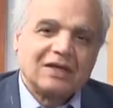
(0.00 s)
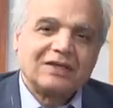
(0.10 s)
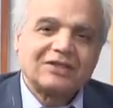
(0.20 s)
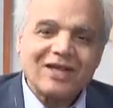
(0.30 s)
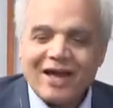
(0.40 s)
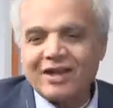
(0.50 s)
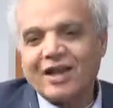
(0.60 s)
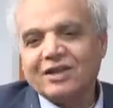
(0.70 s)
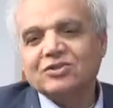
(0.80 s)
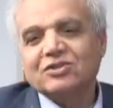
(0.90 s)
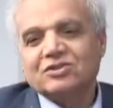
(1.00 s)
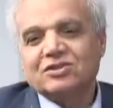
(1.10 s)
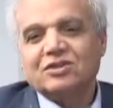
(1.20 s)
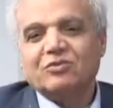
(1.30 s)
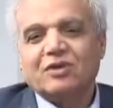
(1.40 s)
the tanning
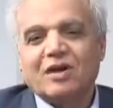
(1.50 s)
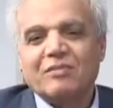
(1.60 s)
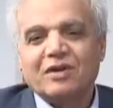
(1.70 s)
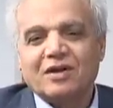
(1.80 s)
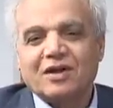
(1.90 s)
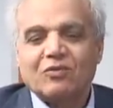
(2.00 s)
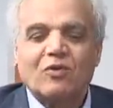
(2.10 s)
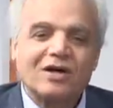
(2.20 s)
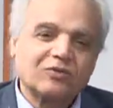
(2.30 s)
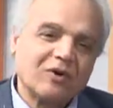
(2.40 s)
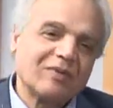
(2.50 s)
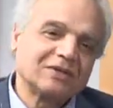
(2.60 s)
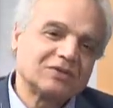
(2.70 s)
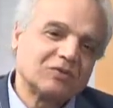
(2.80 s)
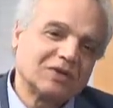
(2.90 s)
industry where American white
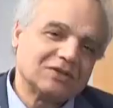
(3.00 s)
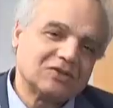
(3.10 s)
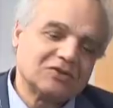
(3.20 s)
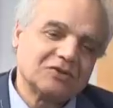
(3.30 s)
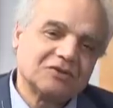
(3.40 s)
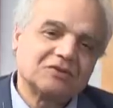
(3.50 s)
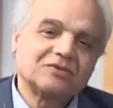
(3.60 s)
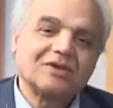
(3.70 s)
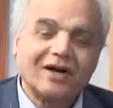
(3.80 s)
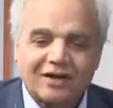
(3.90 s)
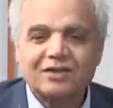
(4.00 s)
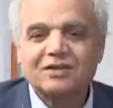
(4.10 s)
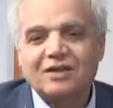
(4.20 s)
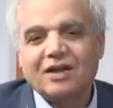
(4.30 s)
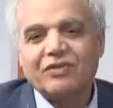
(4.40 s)
women wants to
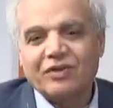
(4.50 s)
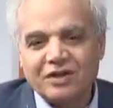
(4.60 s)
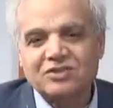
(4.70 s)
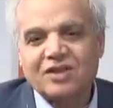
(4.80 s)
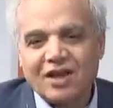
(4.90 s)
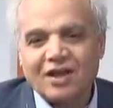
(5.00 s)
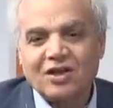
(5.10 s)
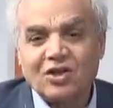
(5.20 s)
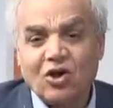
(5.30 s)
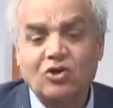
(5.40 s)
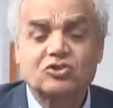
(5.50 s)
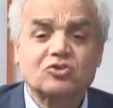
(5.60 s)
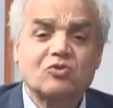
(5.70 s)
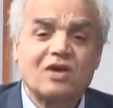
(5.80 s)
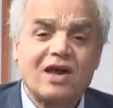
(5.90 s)
darken their skin. And
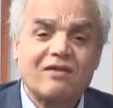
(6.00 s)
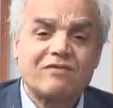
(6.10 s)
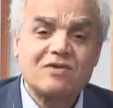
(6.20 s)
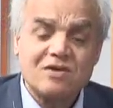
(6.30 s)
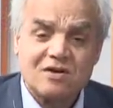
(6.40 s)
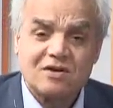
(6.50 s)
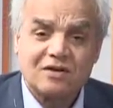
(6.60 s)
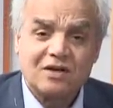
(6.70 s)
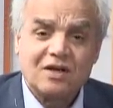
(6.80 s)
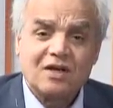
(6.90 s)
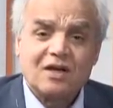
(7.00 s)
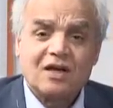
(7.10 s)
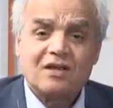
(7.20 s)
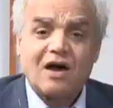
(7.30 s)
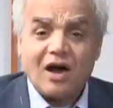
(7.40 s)
also we have here
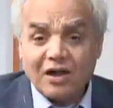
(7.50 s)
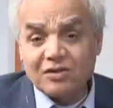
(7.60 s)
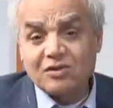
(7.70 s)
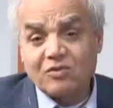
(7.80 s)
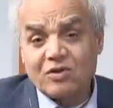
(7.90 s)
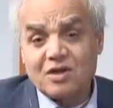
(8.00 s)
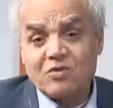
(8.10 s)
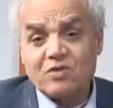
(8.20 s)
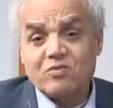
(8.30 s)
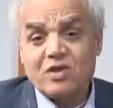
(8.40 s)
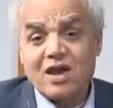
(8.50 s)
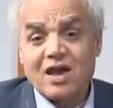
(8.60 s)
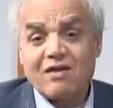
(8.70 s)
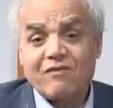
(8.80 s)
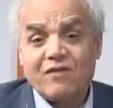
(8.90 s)
the other way when we
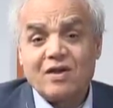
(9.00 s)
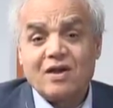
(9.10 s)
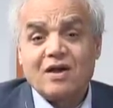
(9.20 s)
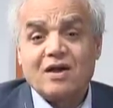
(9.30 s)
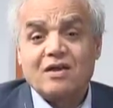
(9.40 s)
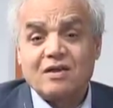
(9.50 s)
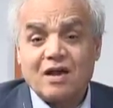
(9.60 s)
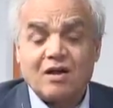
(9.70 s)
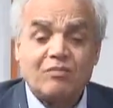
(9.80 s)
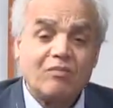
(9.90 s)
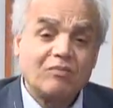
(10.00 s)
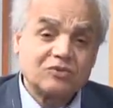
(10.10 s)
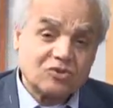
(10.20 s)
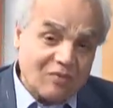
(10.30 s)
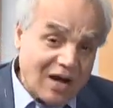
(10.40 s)
have a uh,
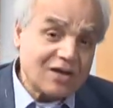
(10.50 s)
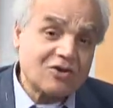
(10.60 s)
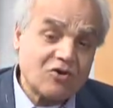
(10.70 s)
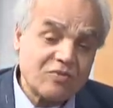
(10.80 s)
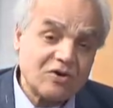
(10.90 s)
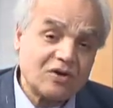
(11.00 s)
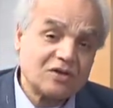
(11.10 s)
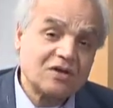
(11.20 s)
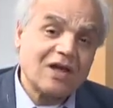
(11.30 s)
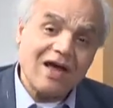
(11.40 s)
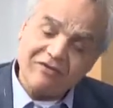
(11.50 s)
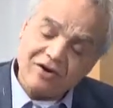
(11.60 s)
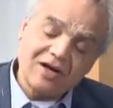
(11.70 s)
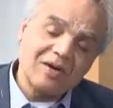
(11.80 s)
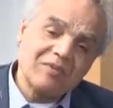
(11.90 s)
Somali community, an
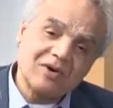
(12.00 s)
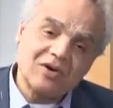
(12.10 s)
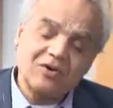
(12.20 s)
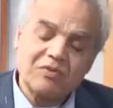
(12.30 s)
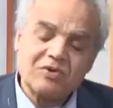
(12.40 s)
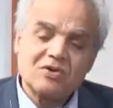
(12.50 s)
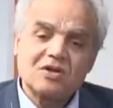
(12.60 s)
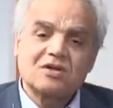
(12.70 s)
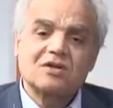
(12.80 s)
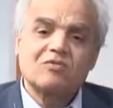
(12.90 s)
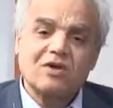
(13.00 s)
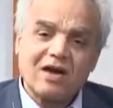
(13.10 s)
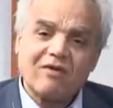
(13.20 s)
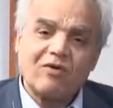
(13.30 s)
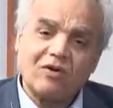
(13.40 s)
African American community, we
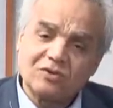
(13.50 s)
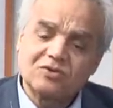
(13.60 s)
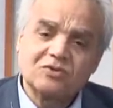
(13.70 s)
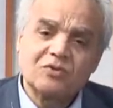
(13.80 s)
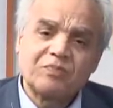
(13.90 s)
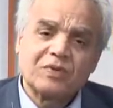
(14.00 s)
have also